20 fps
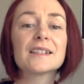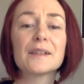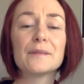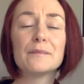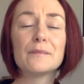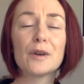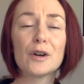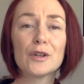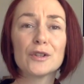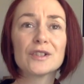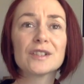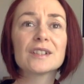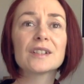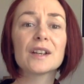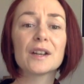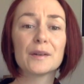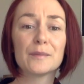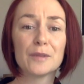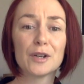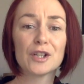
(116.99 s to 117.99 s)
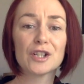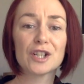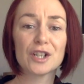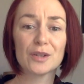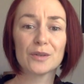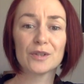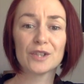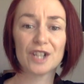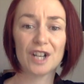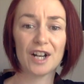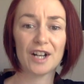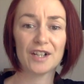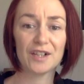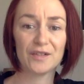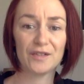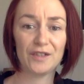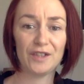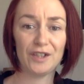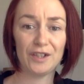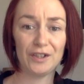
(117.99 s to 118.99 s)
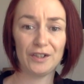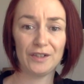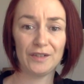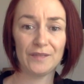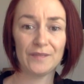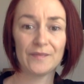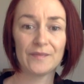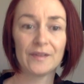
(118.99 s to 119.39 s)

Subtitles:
the most emotional charge for you.